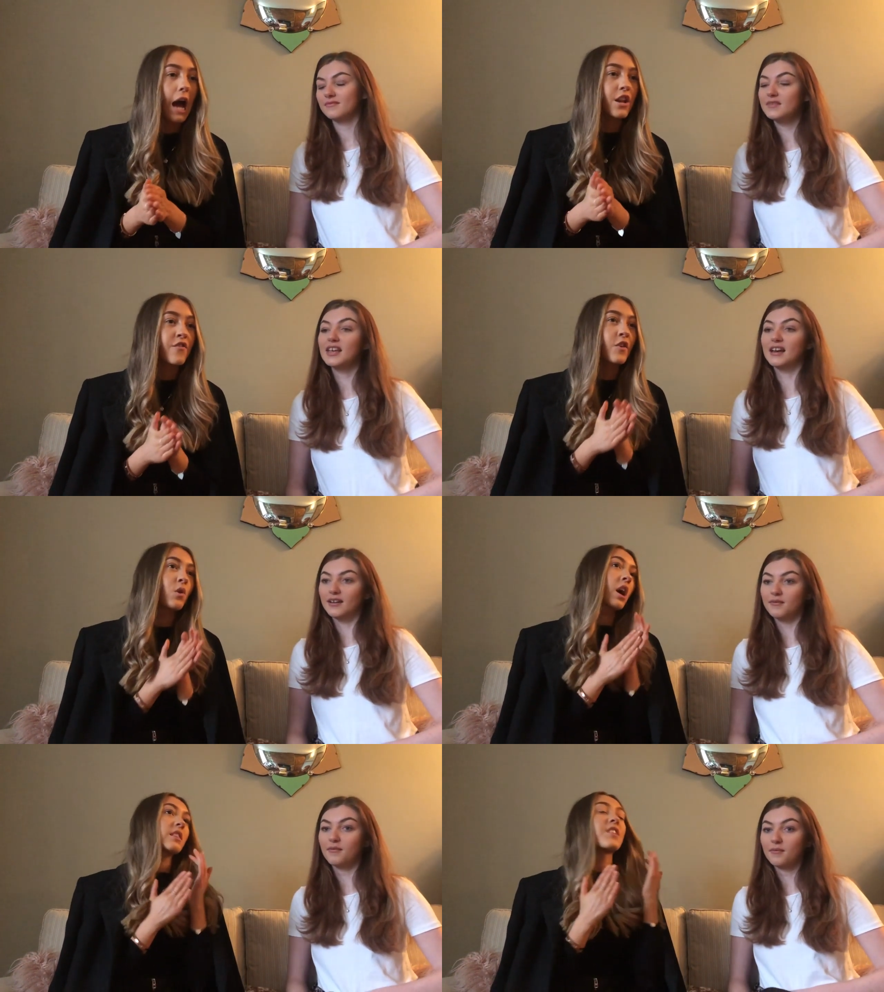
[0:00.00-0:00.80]
Speaker 1: and I yeah. feel
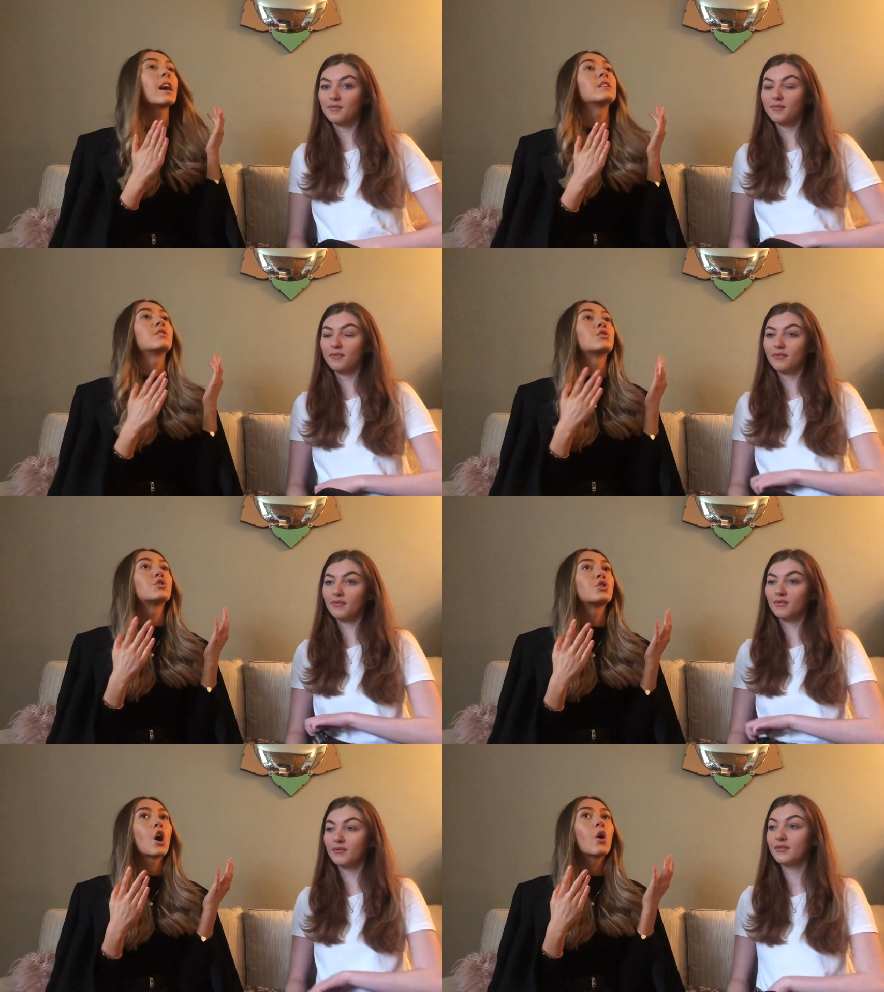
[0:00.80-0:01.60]
like that is
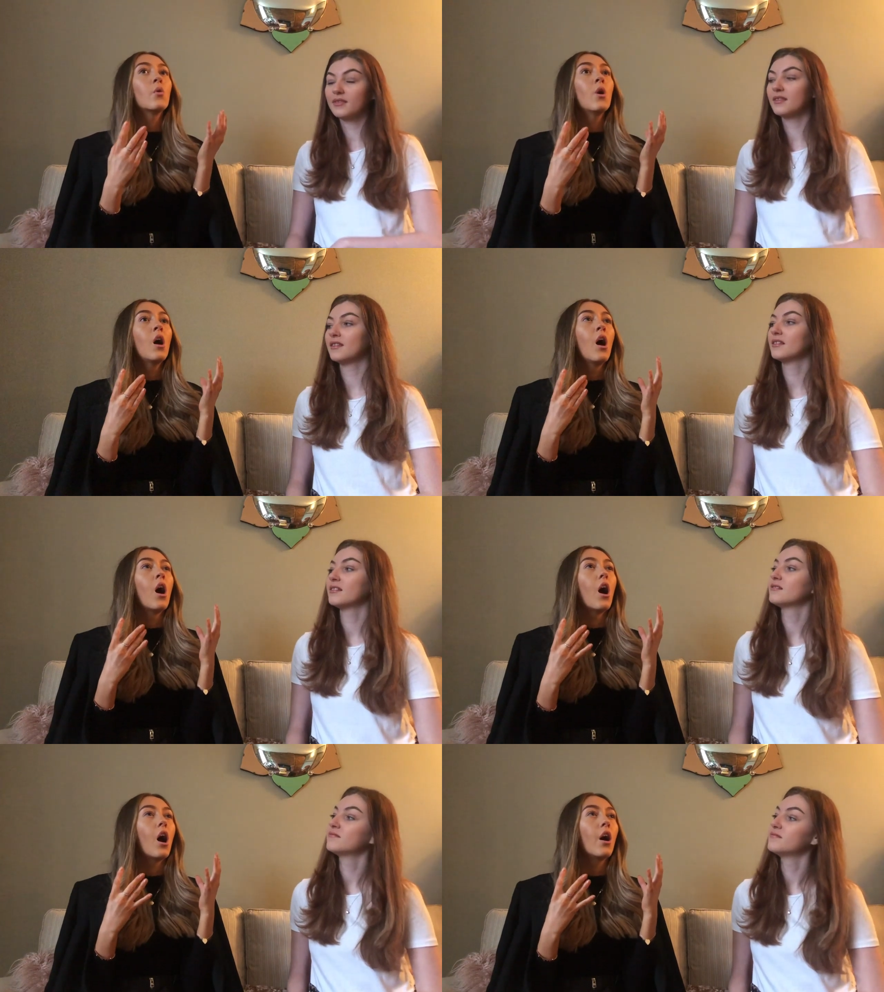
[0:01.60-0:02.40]
so
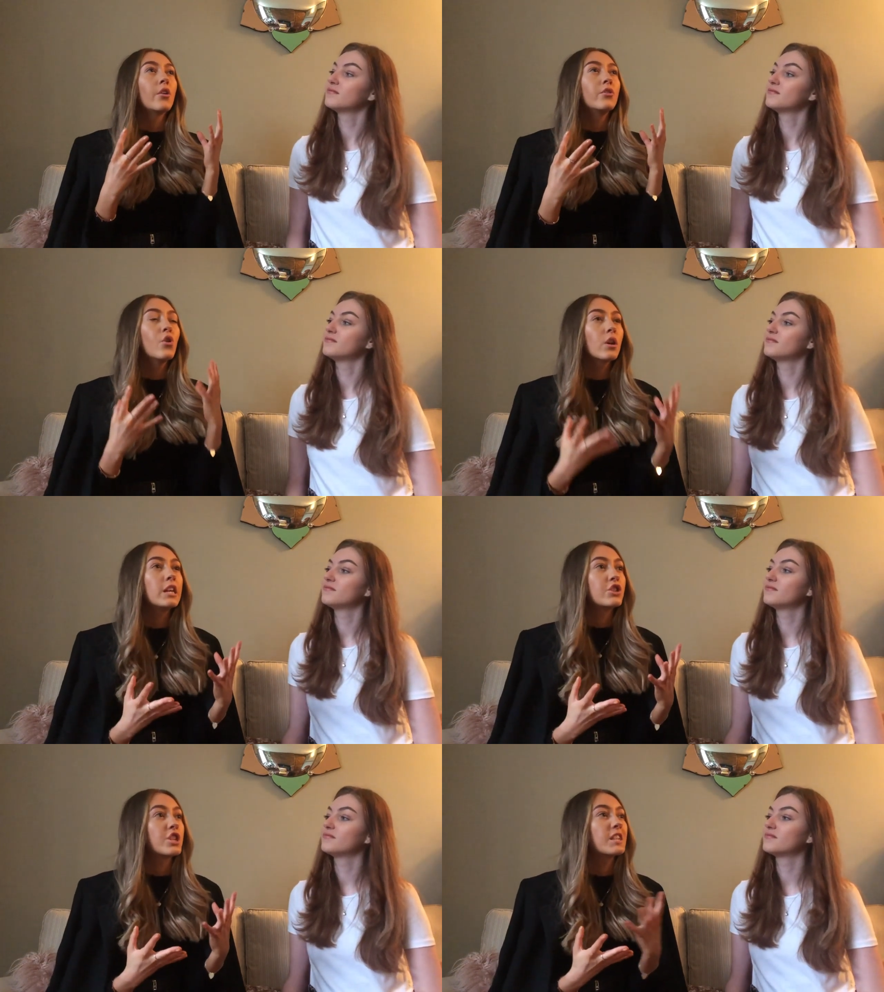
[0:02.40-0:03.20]

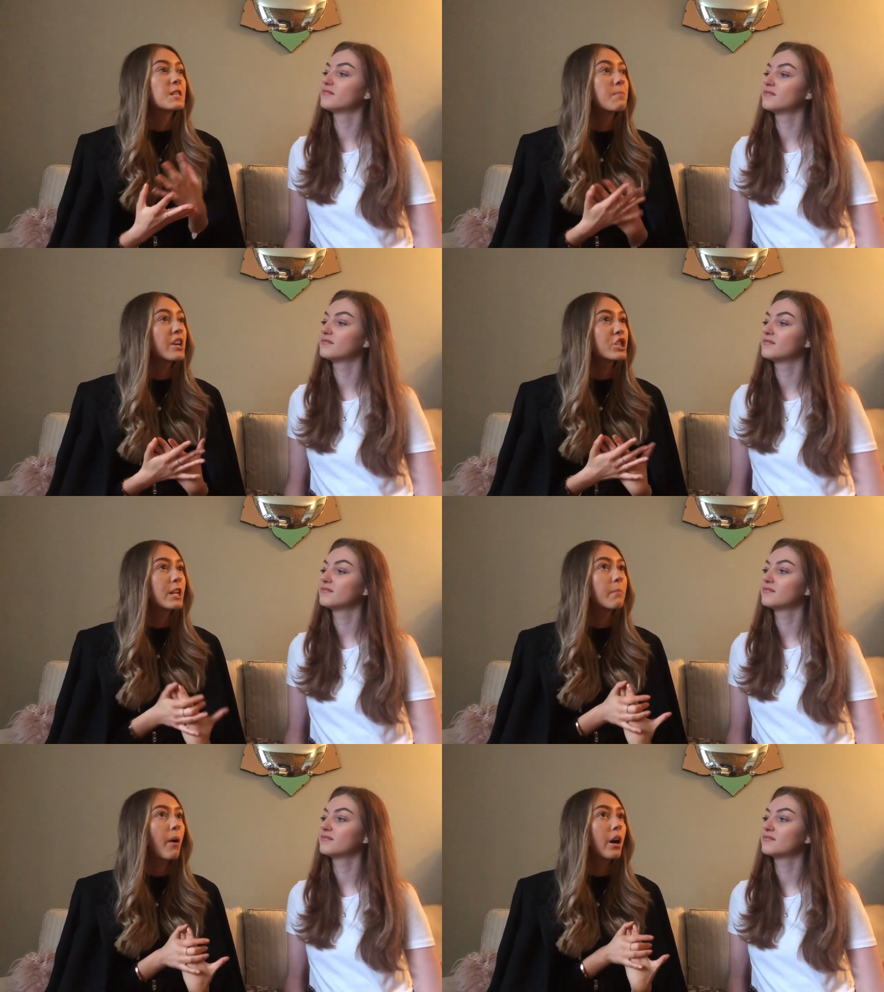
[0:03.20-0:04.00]
unacknowledged,
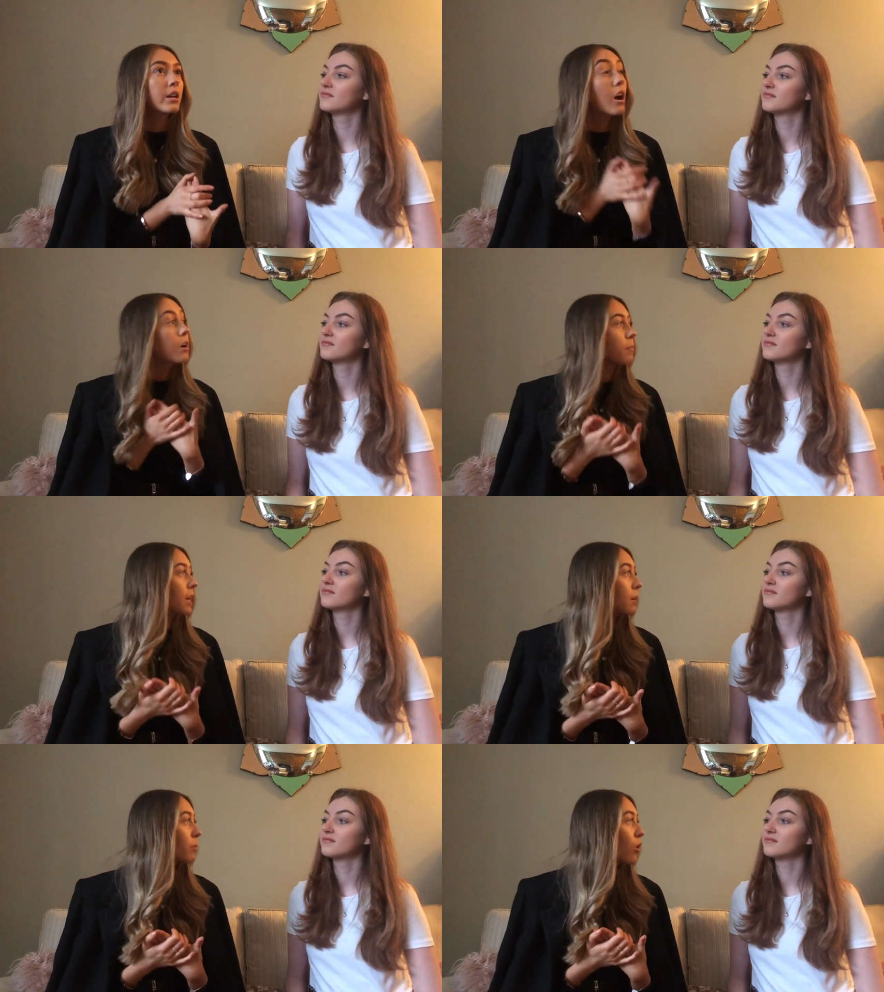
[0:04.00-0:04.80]
especially by young
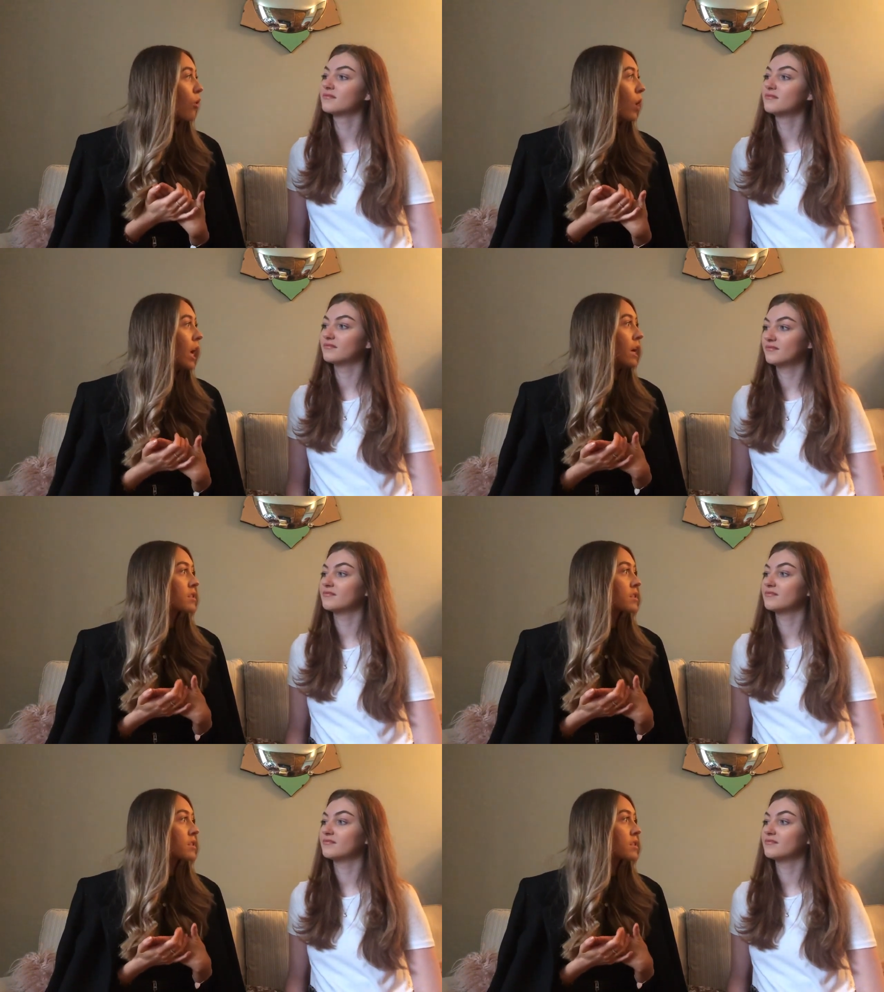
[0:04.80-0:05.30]
people.